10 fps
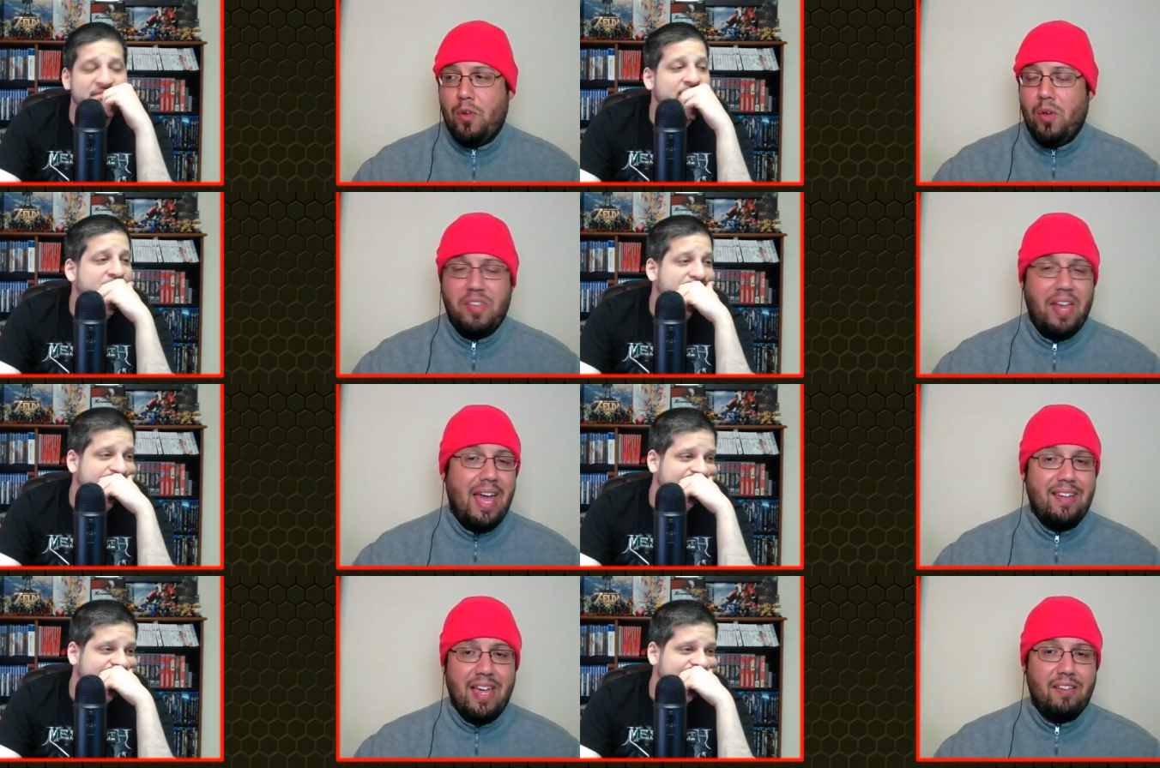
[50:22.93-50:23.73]
Speaker 1: For
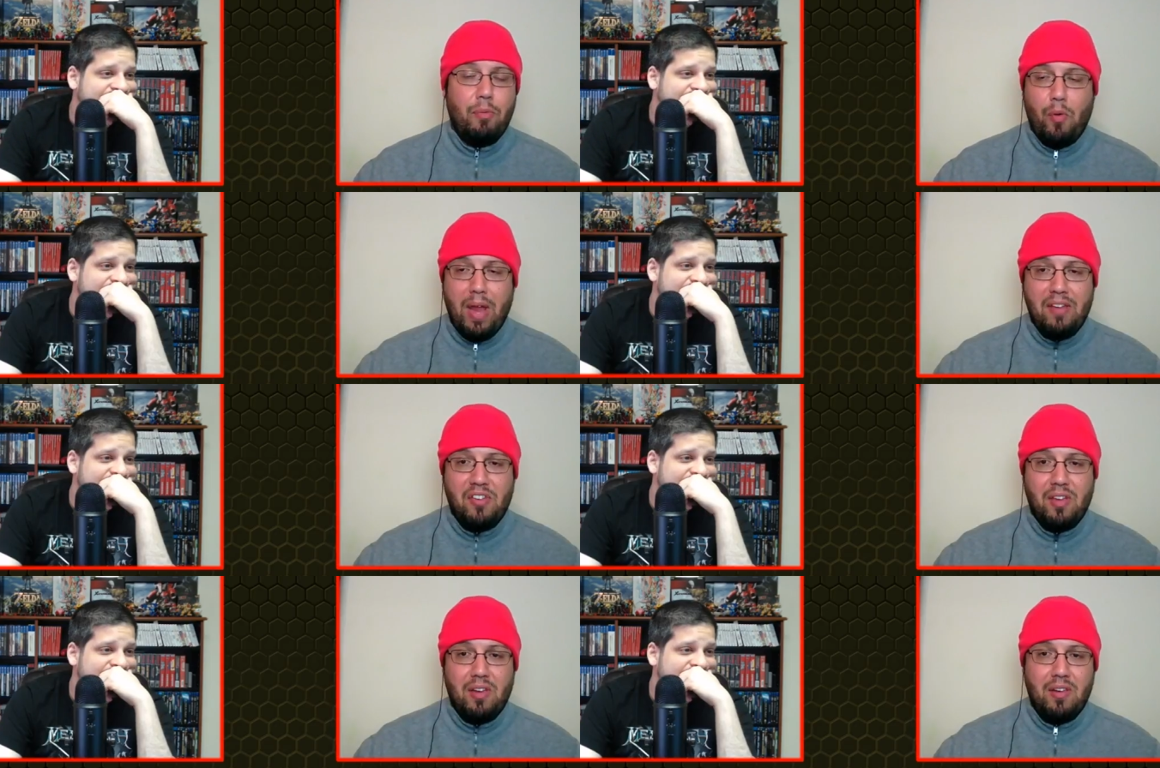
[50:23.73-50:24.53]
those that like the
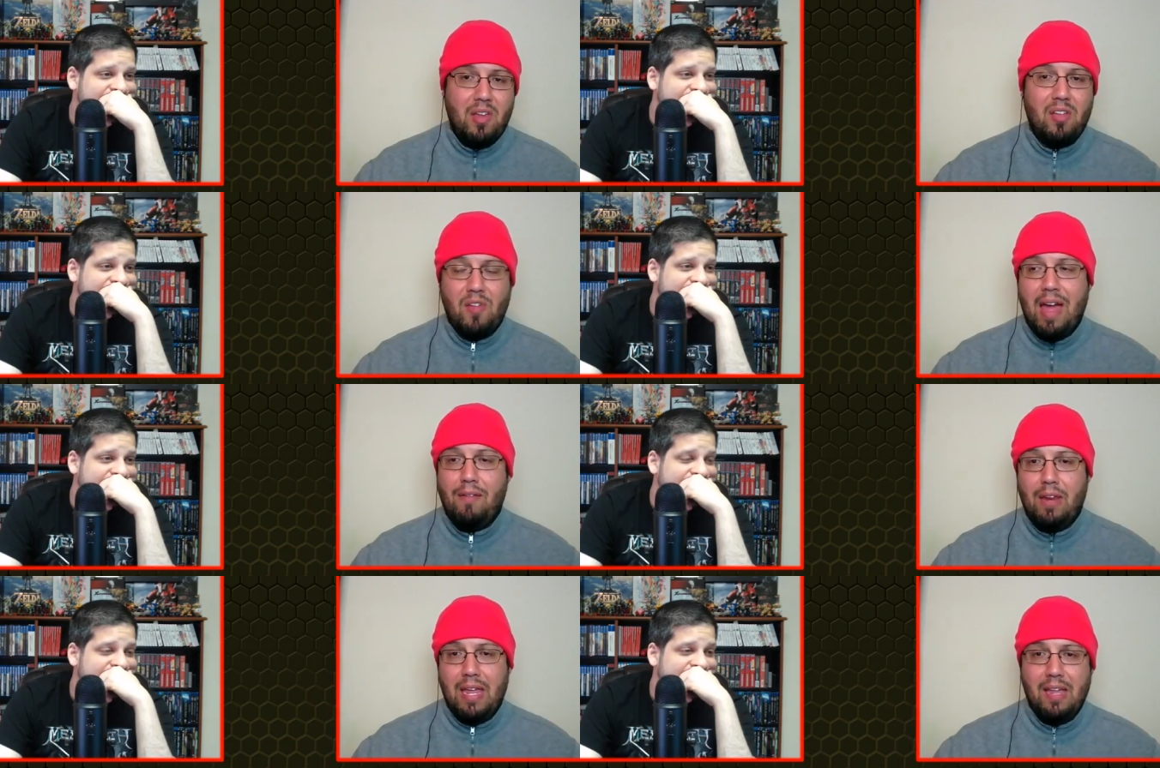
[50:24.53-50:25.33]
exploration,
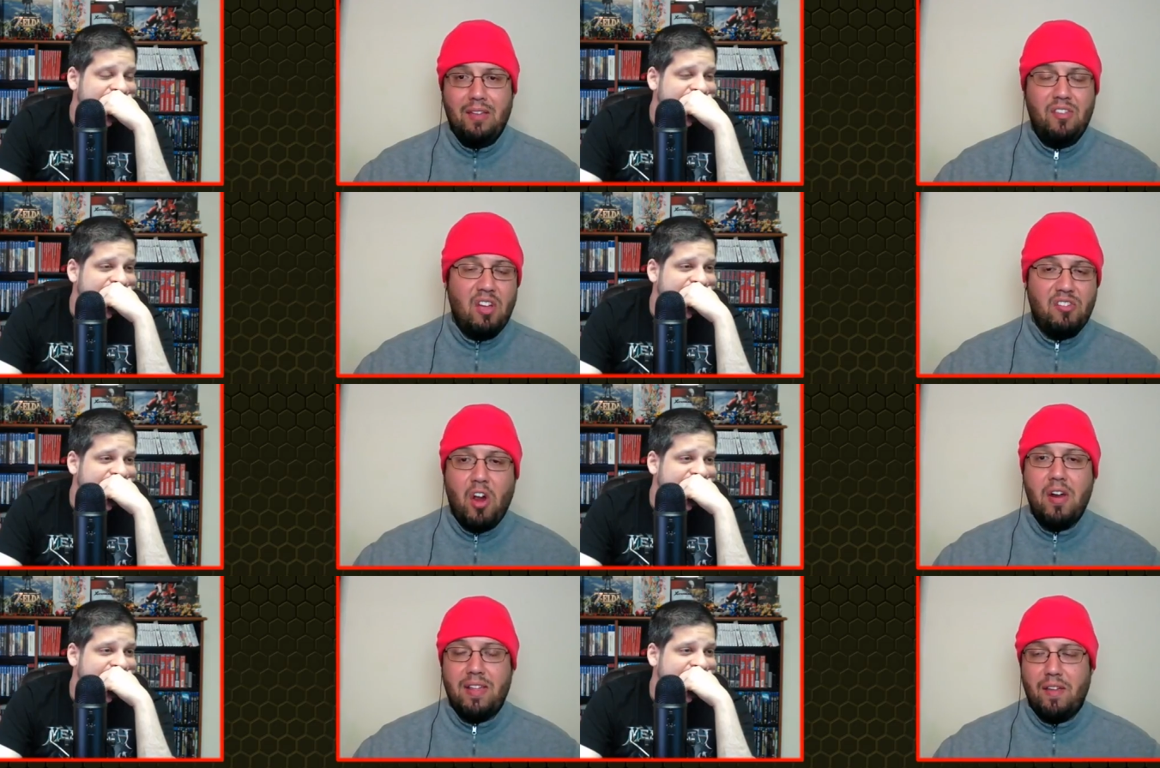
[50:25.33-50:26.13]
traveling,
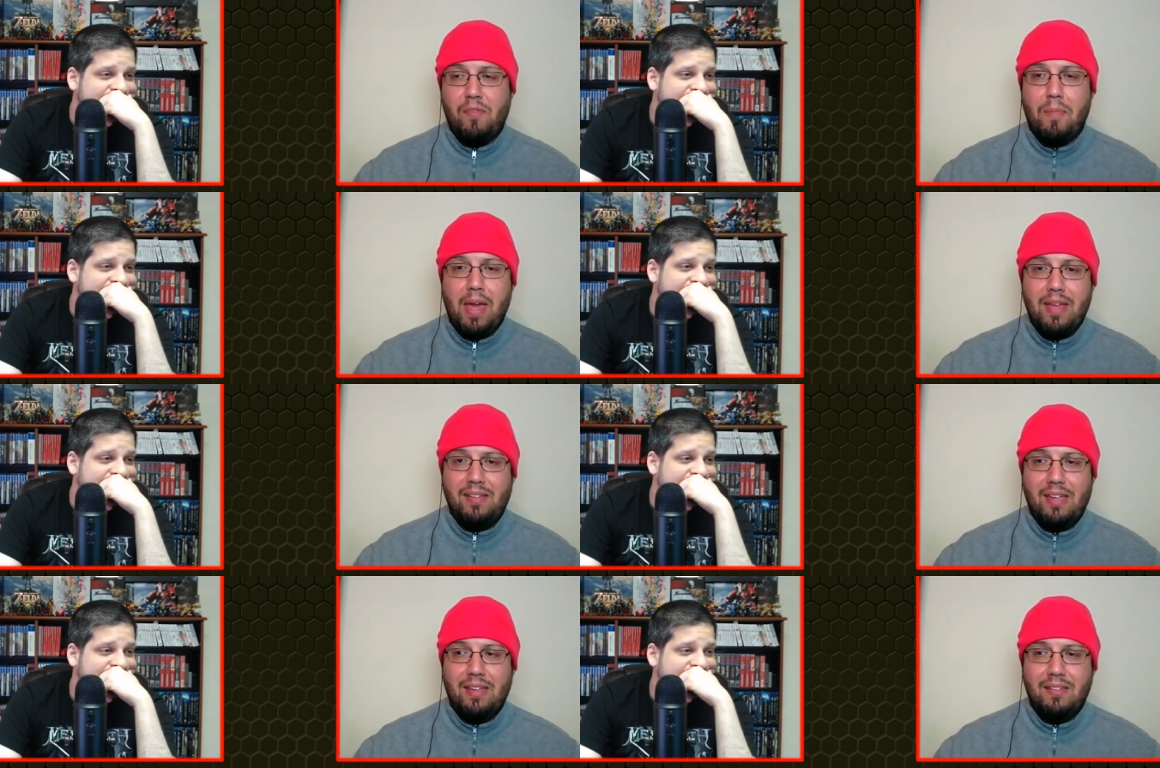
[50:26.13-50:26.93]
charting different
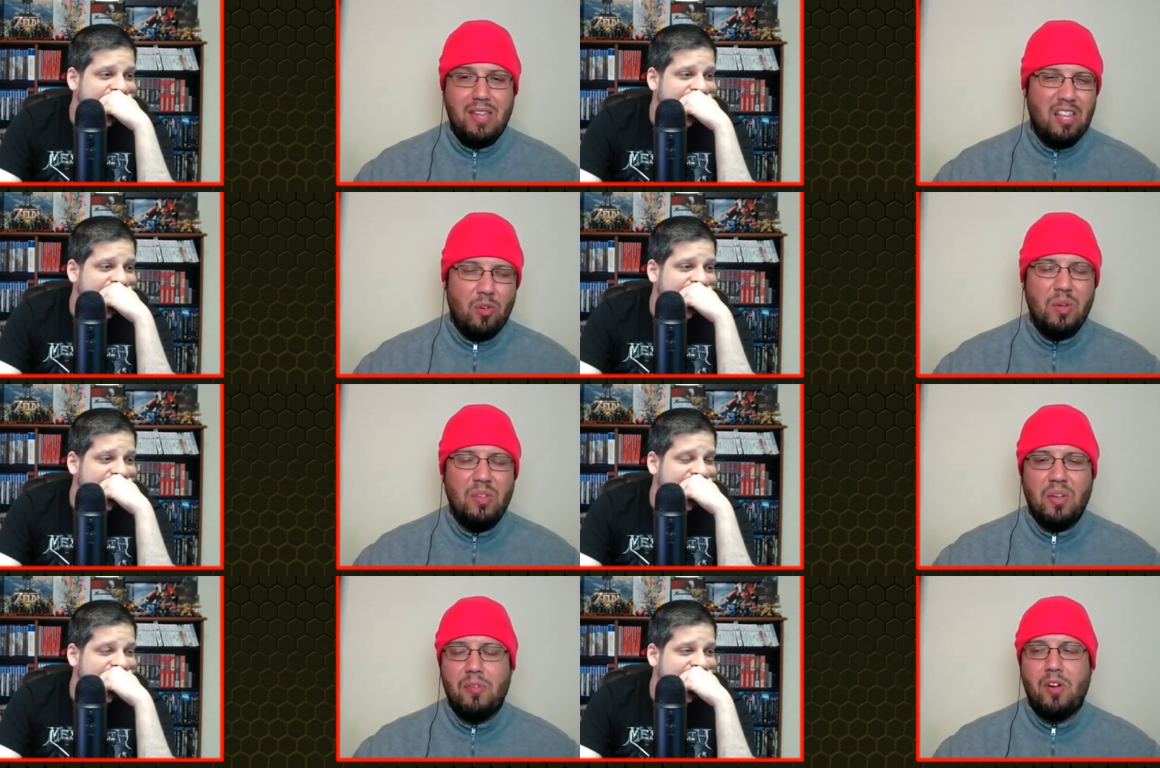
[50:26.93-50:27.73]
places,
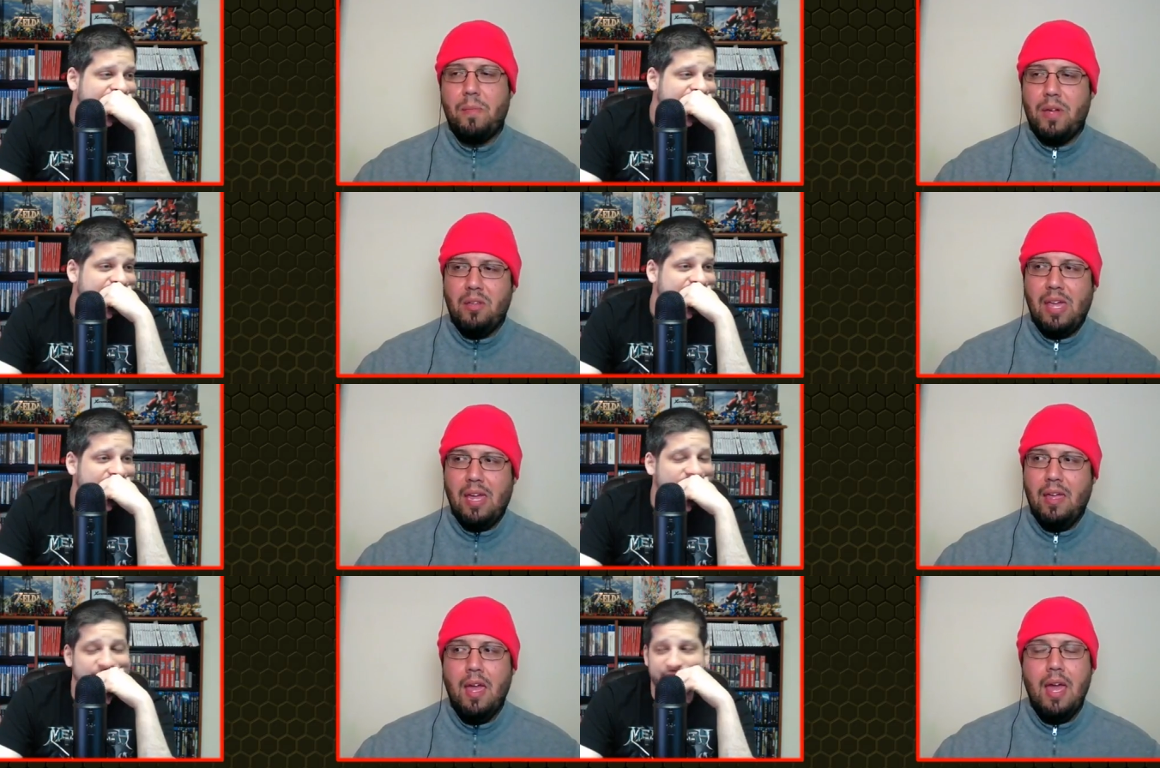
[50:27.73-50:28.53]
doing some sort of
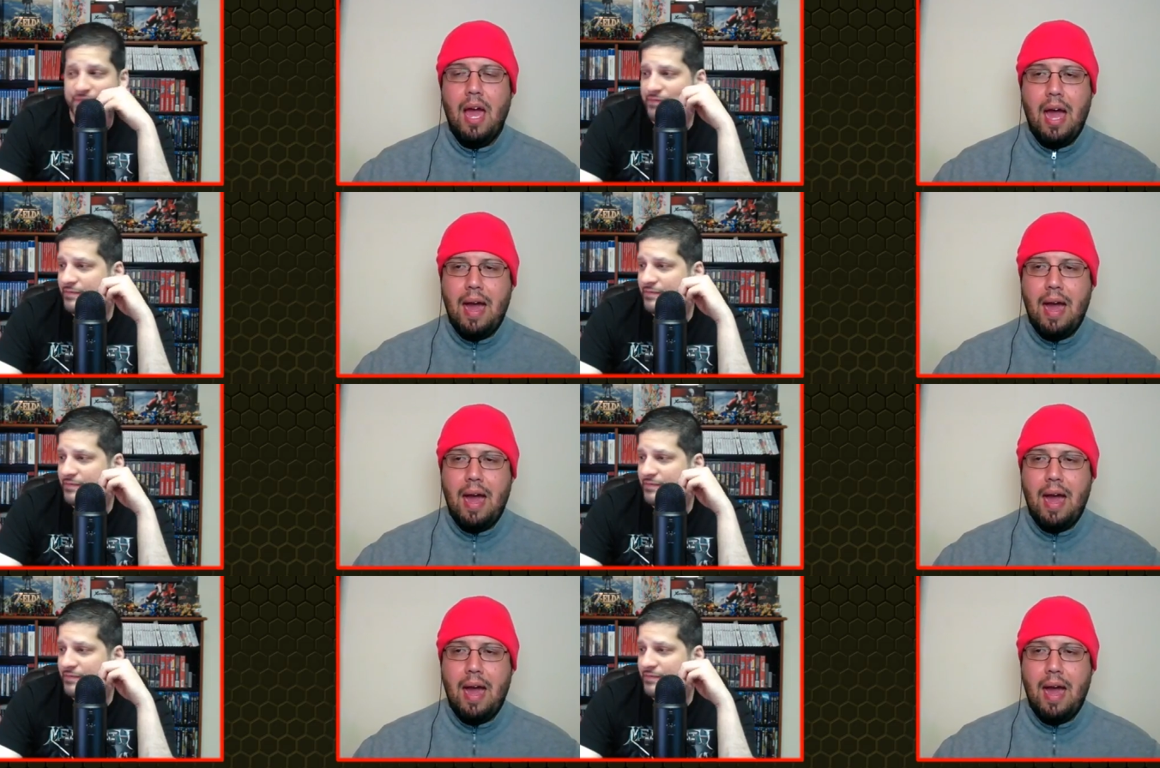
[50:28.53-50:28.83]
building,